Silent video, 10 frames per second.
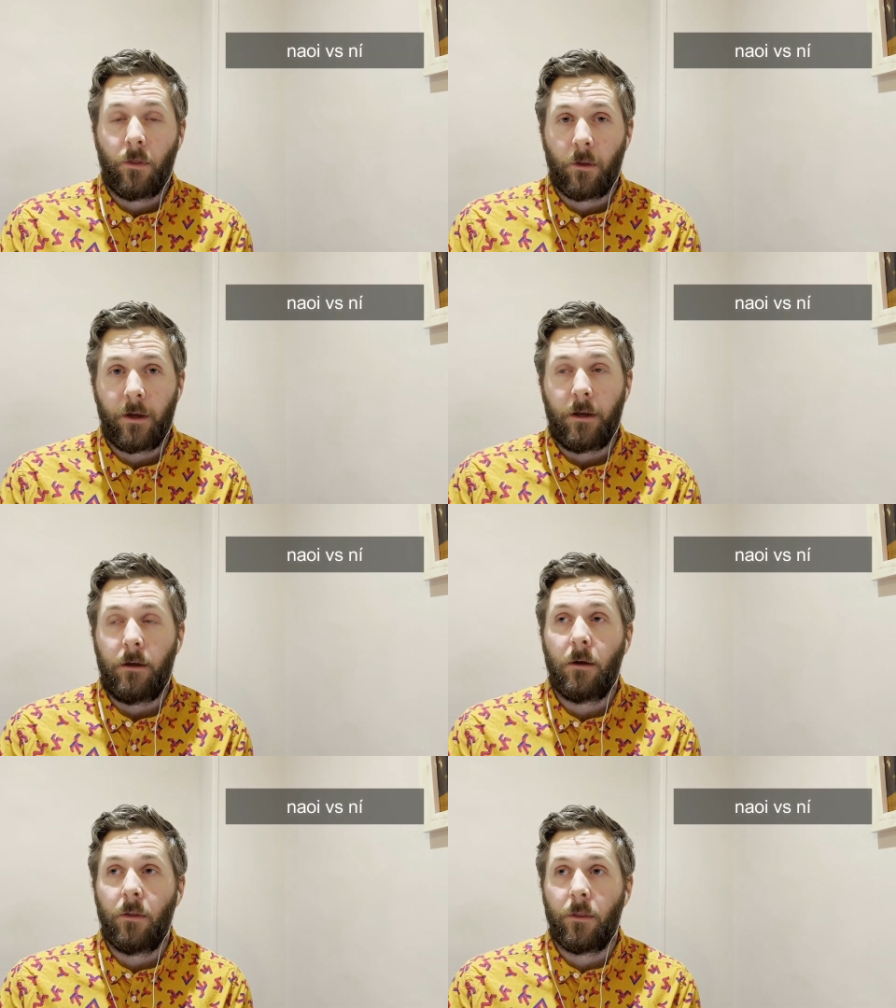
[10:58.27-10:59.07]

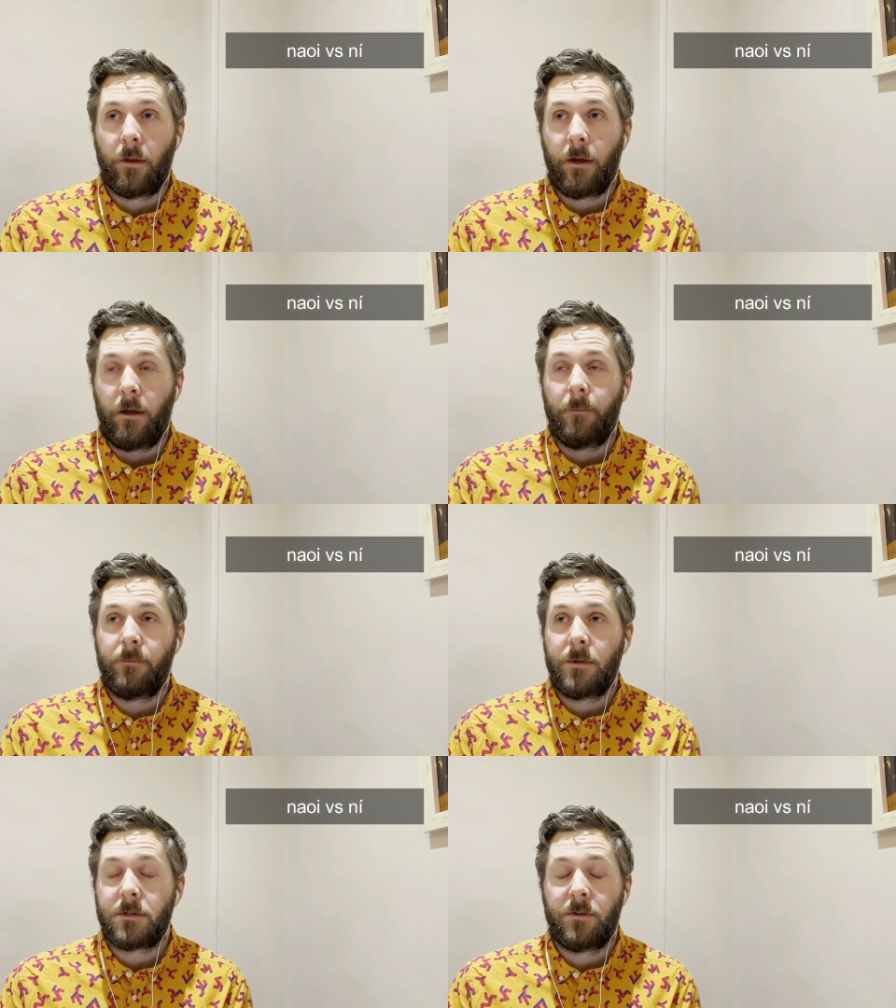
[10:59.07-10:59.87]
mli.
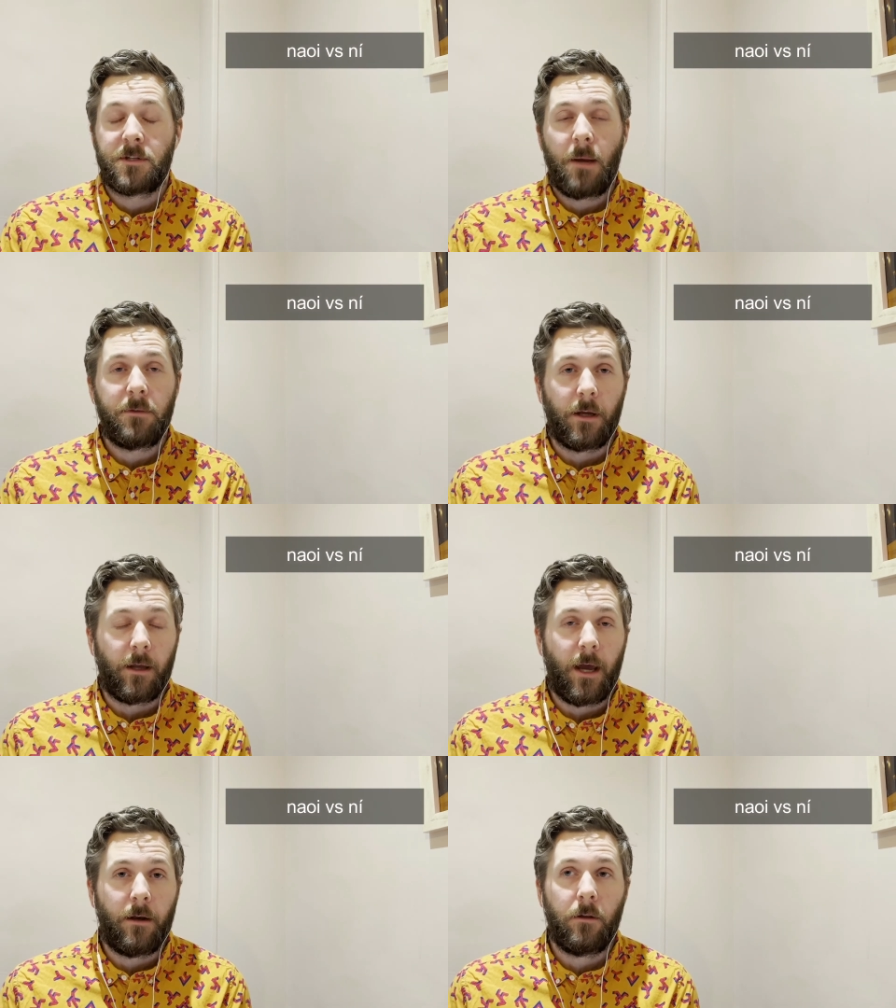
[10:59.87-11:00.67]
So the same thing again.